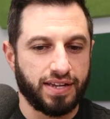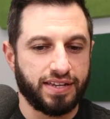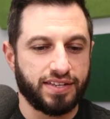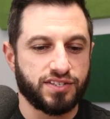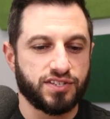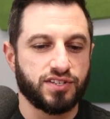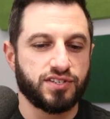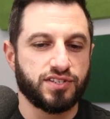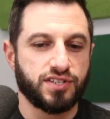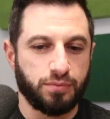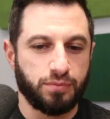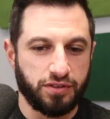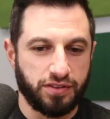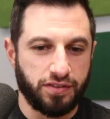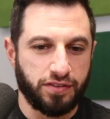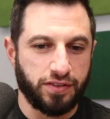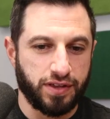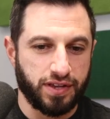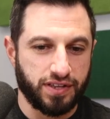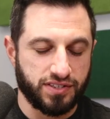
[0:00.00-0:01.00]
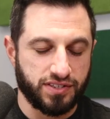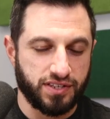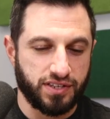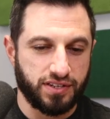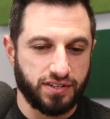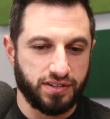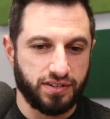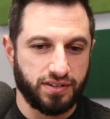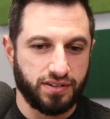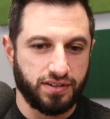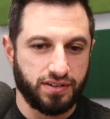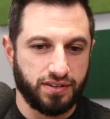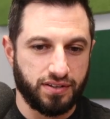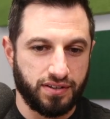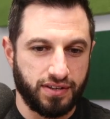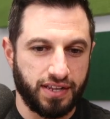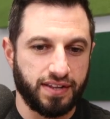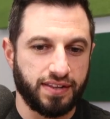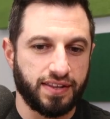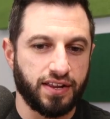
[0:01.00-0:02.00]
I guess some of the things that
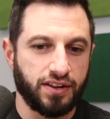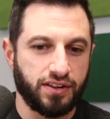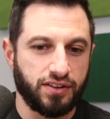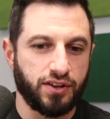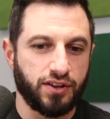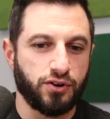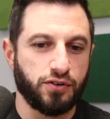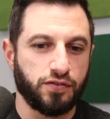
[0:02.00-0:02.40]
in, that,